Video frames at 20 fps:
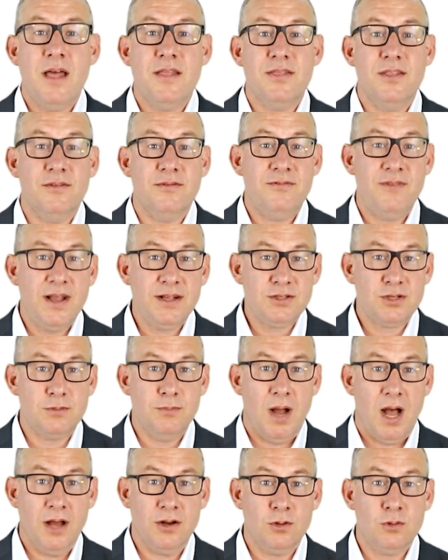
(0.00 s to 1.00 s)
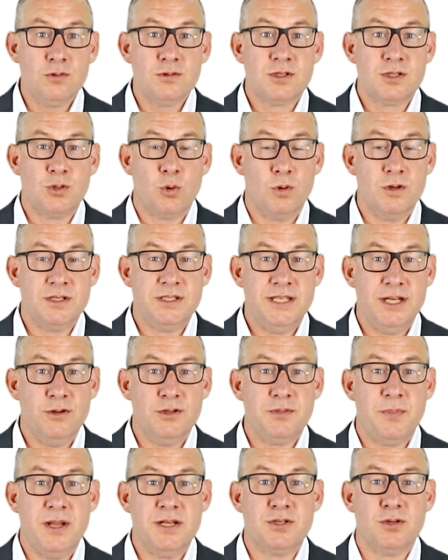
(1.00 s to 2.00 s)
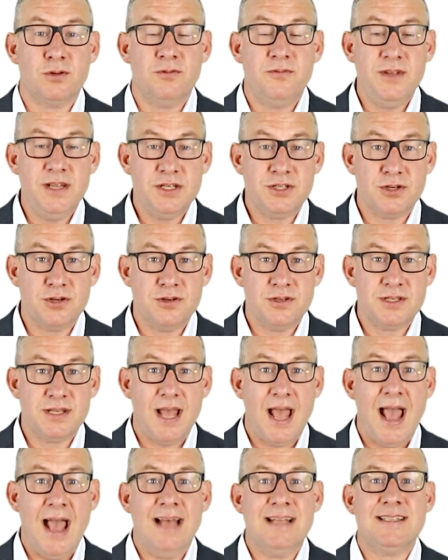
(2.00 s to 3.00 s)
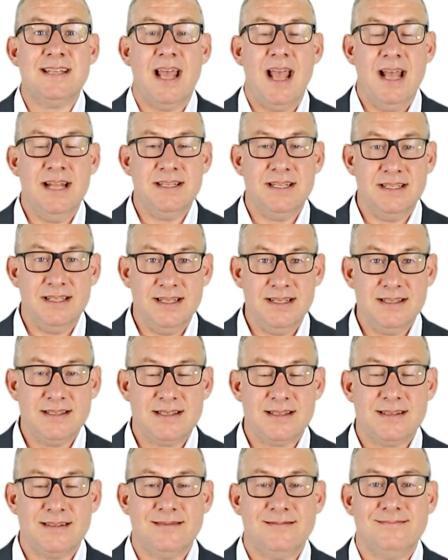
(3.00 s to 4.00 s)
The vector model stores geospatial features as entities.